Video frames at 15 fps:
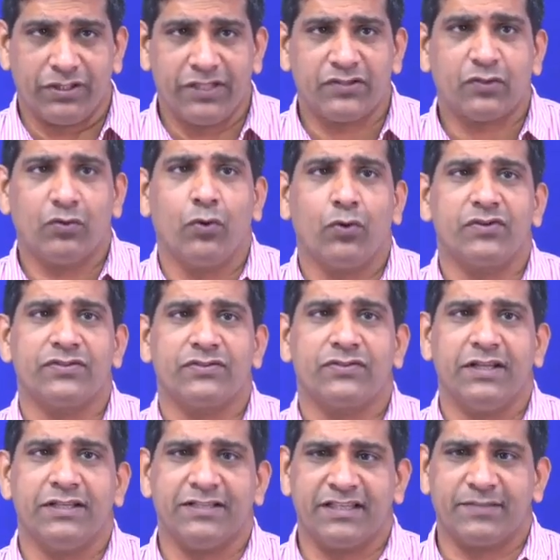This
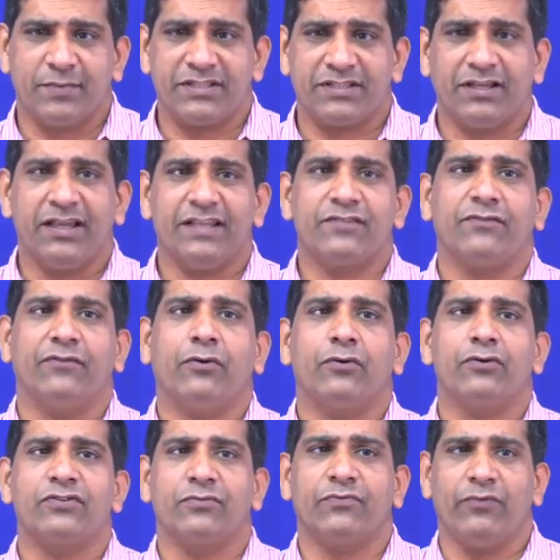course is a specialized
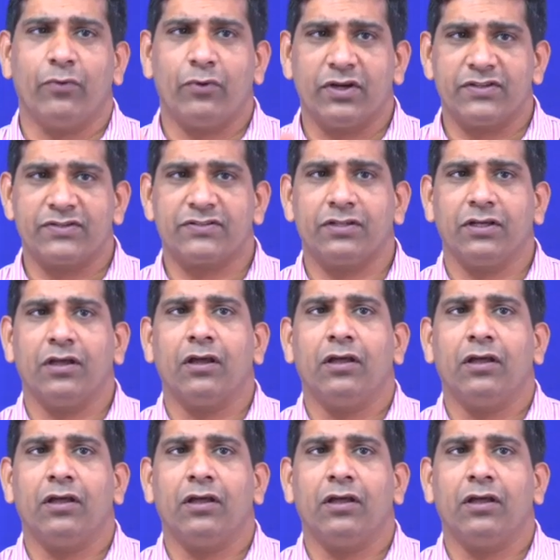course focused,